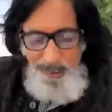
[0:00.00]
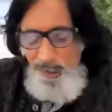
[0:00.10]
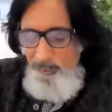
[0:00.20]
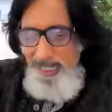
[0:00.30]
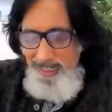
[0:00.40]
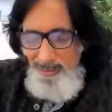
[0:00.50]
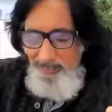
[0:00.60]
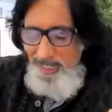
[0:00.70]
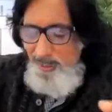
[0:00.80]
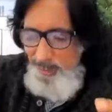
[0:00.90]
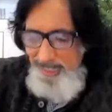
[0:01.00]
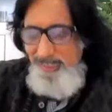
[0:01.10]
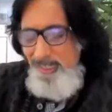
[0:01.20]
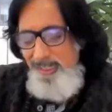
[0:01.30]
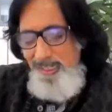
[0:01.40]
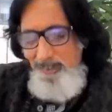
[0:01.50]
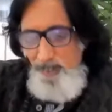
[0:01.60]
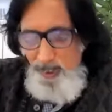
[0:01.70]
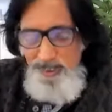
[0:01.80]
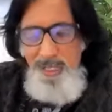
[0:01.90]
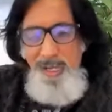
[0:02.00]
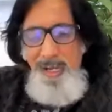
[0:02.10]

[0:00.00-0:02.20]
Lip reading: solving something, you just take that pause.